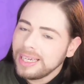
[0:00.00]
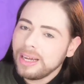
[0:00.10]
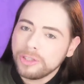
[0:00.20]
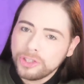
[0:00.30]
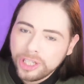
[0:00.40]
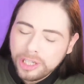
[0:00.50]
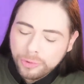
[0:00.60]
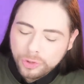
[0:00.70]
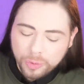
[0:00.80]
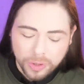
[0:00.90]
Now, the journey
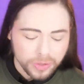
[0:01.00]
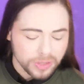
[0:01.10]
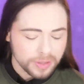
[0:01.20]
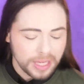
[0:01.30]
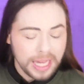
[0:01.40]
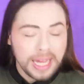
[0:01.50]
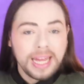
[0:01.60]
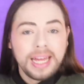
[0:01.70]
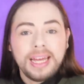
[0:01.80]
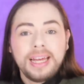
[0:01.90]
through tuberose.
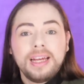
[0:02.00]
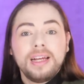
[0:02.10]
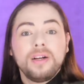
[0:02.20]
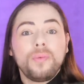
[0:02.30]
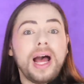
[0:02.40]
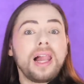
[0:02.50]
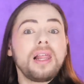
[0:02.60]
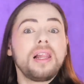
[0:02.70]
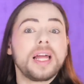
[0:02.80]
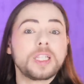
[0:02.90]

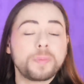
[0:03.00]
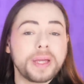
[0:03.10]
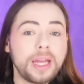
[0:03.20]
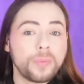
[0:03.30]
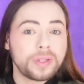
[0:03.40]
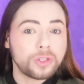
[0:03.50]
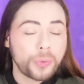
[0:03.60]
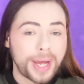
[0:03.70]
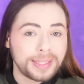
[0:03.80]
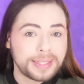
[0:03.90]
Well, let's begin with the
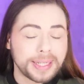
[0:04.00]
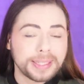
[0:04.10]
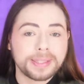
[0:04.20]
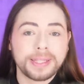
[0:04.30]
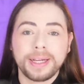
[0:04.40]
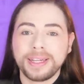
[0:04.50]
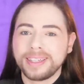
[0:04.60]
twenties.